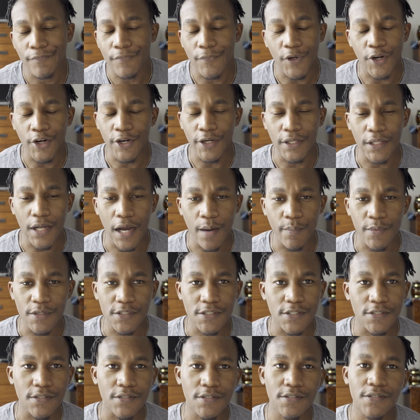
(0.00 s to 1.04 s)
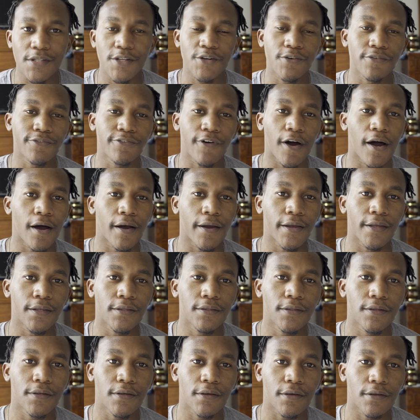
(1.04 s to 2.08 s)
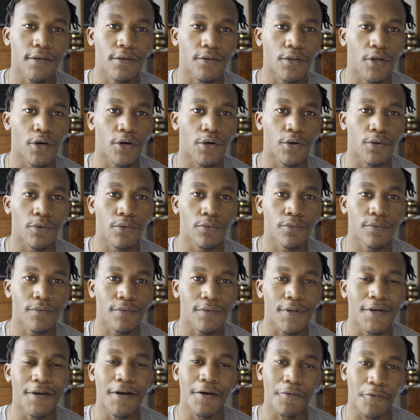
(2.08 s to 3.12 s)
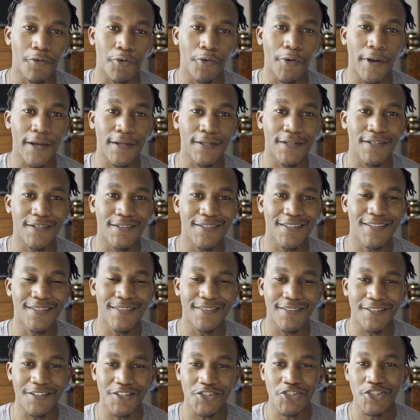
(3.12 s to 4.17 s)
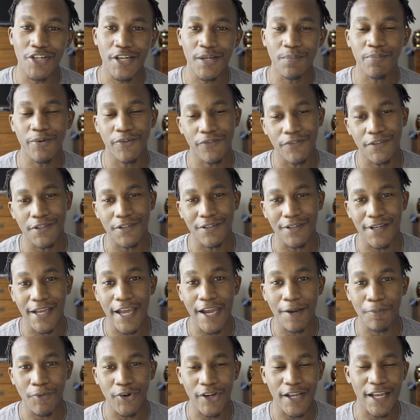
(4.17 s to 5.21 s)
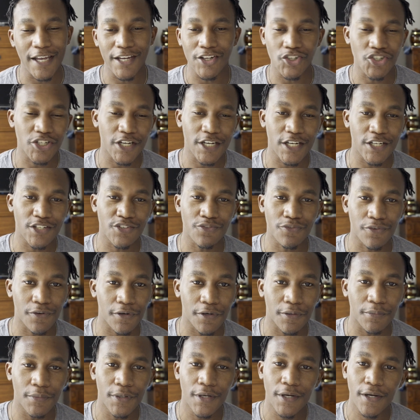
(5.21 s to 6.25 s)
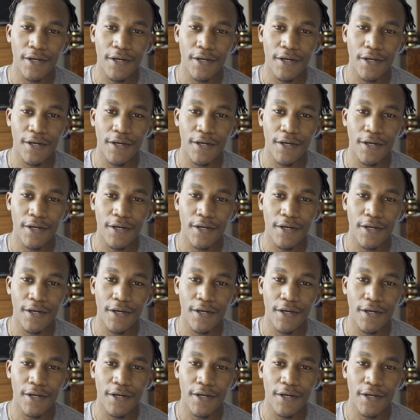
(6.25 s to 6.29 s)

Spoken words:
ergonomics is still fine. Granted, the shape of the camera can't change from,